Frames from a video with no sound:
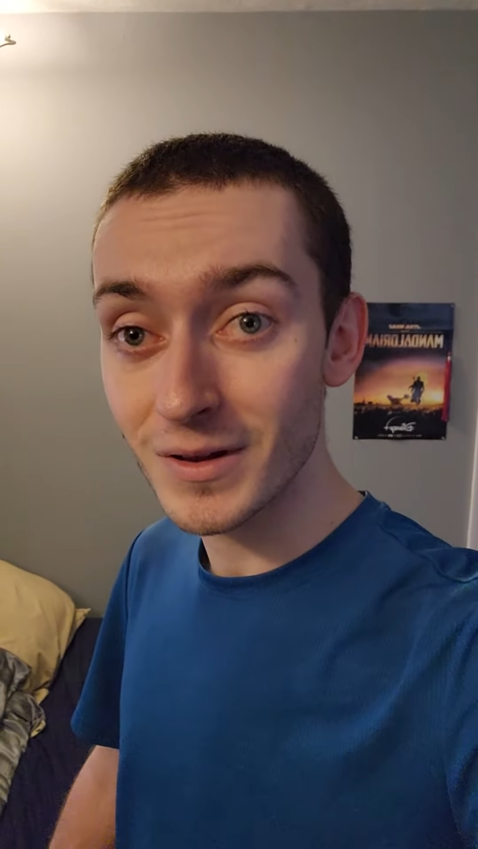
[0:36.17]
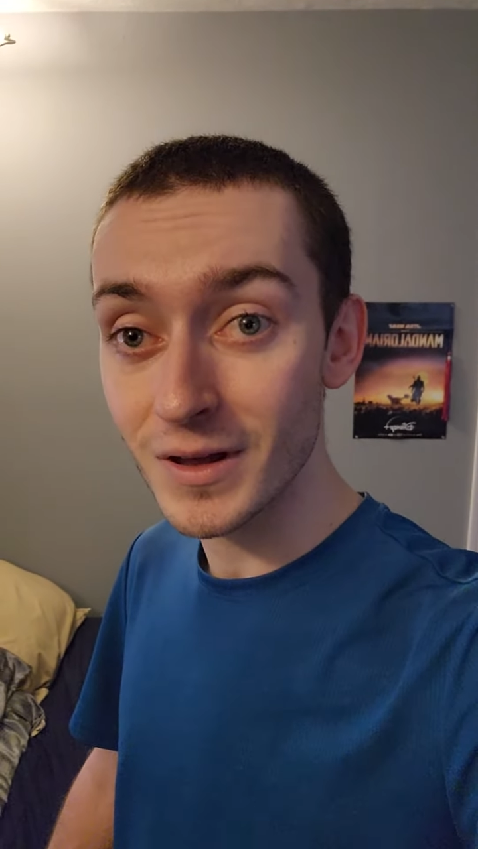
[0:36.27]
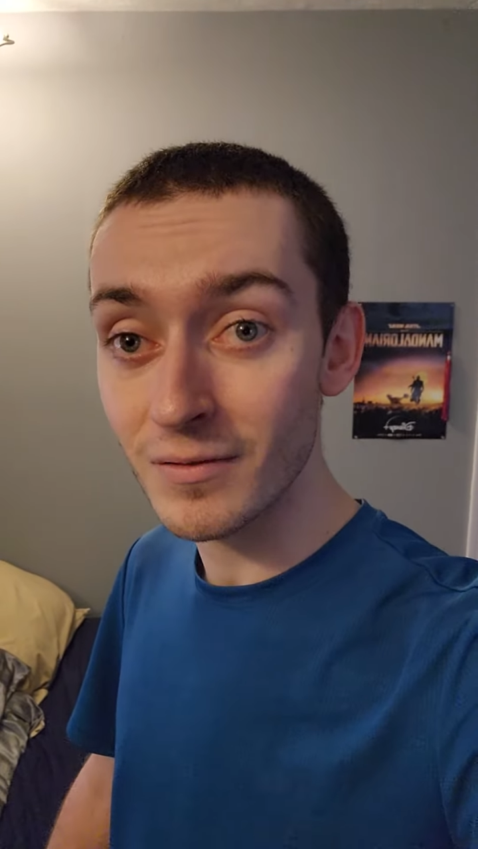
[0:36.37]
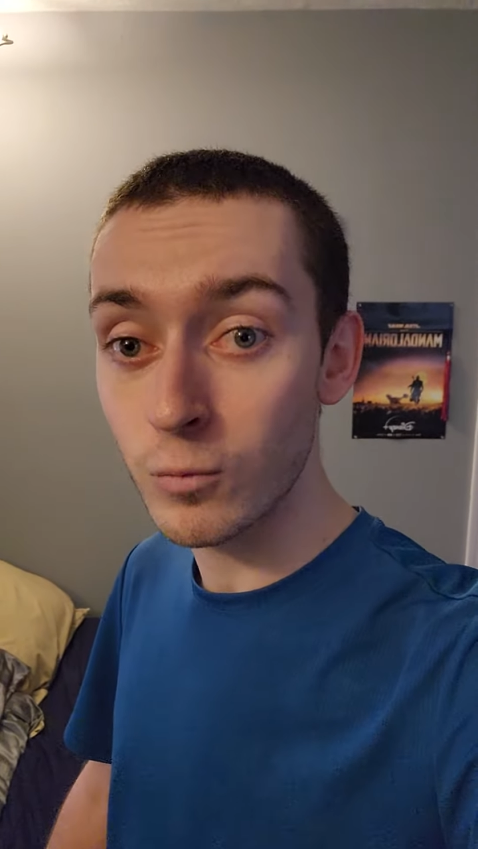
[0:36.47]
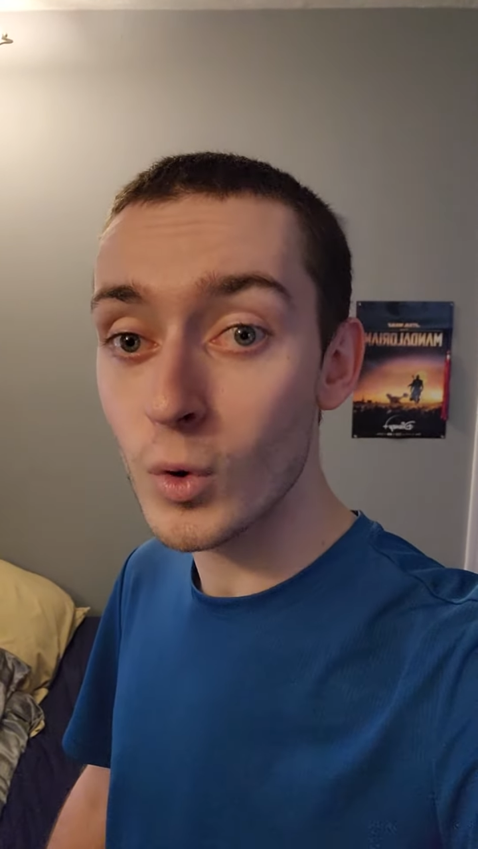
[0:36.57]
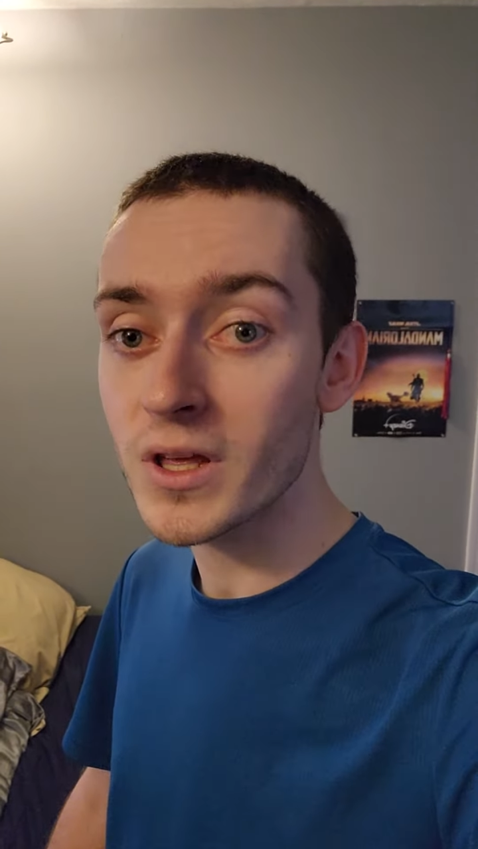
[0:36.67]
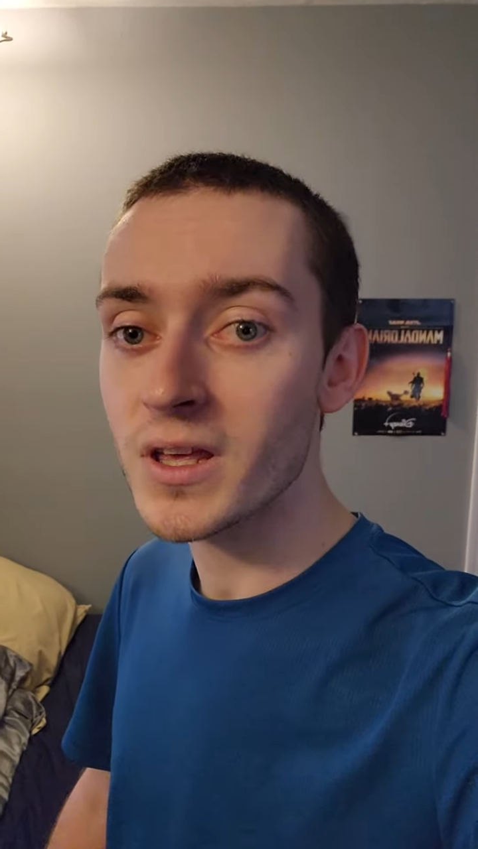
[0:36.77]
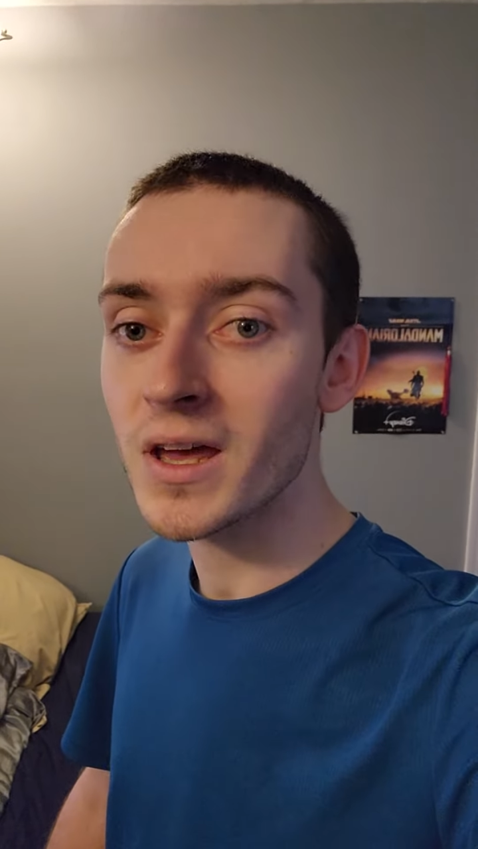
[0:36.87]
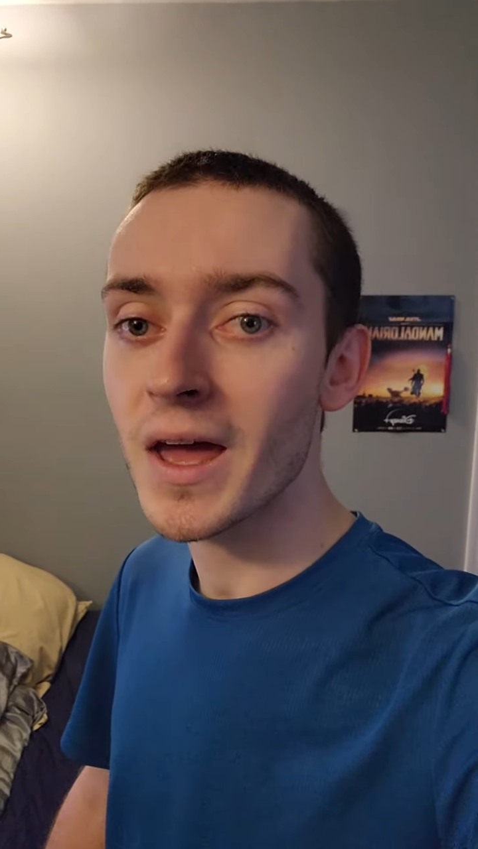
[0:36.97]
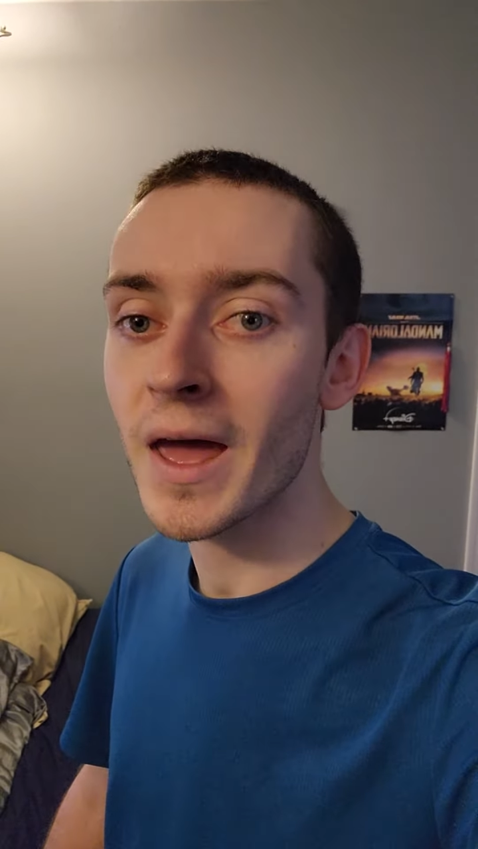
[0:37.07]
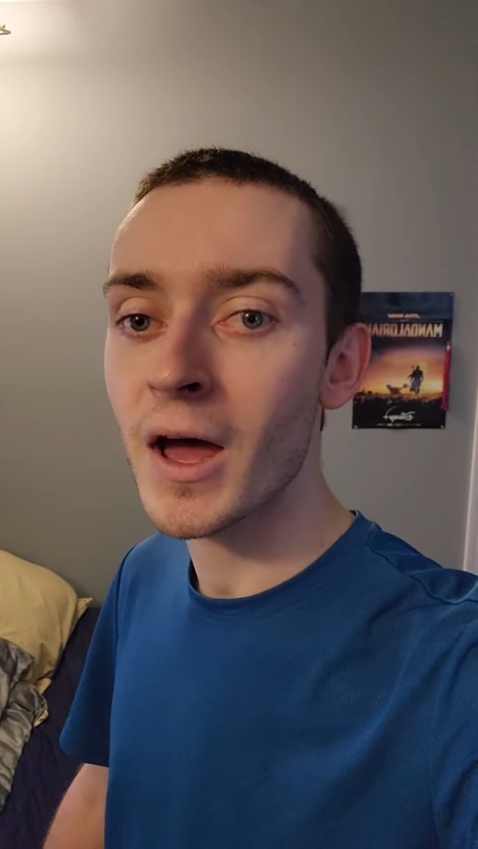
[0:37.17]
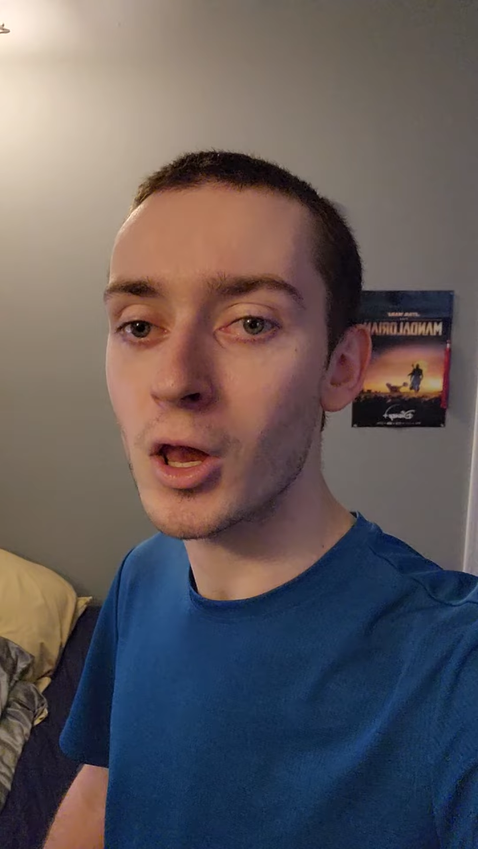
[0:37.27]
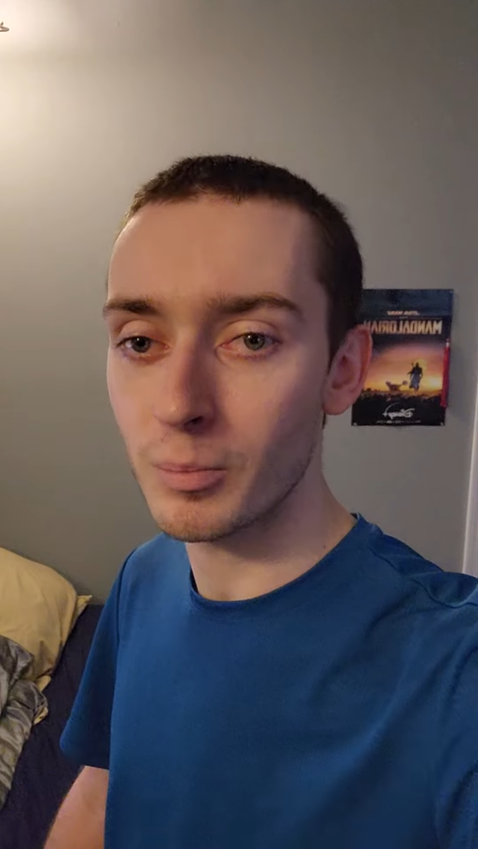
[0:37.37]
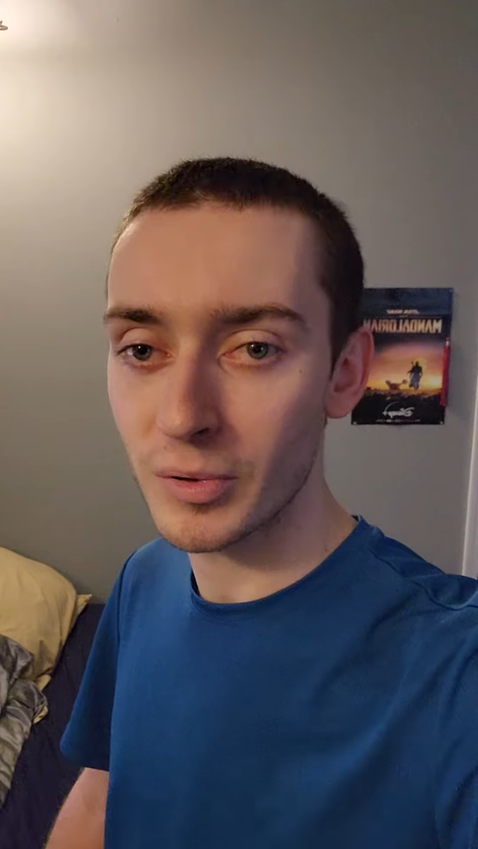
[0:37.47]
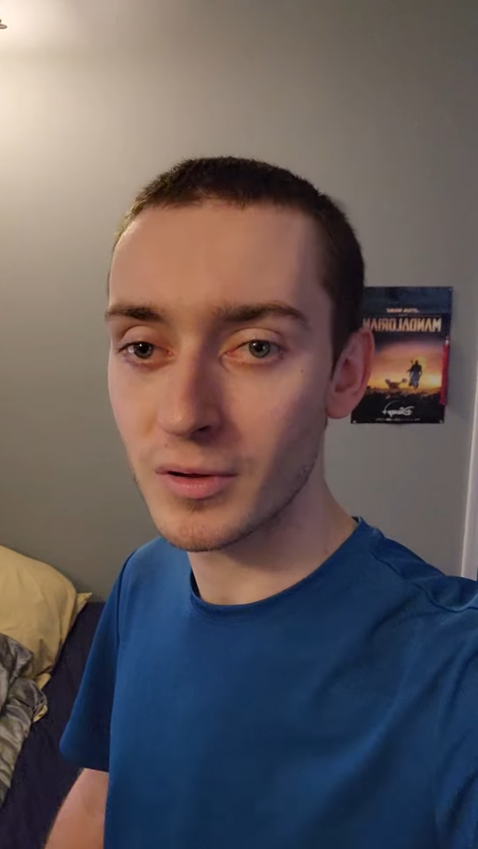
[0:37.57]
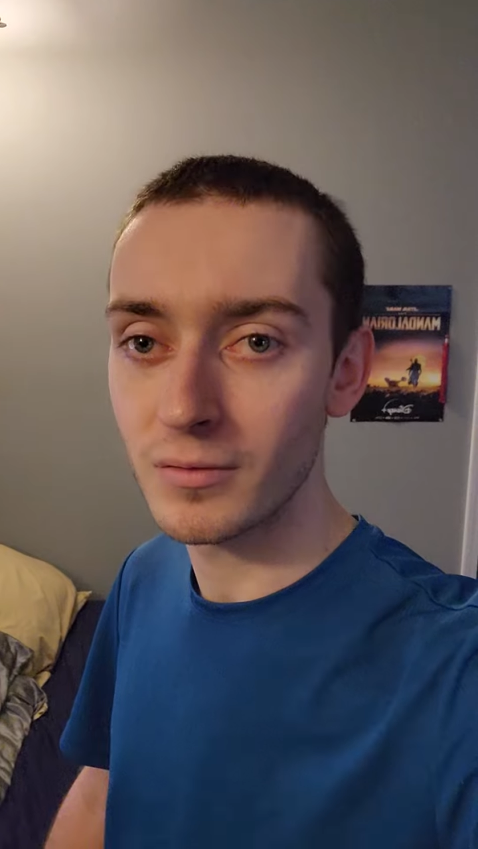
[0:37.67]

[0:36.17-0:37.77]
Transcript: if we get help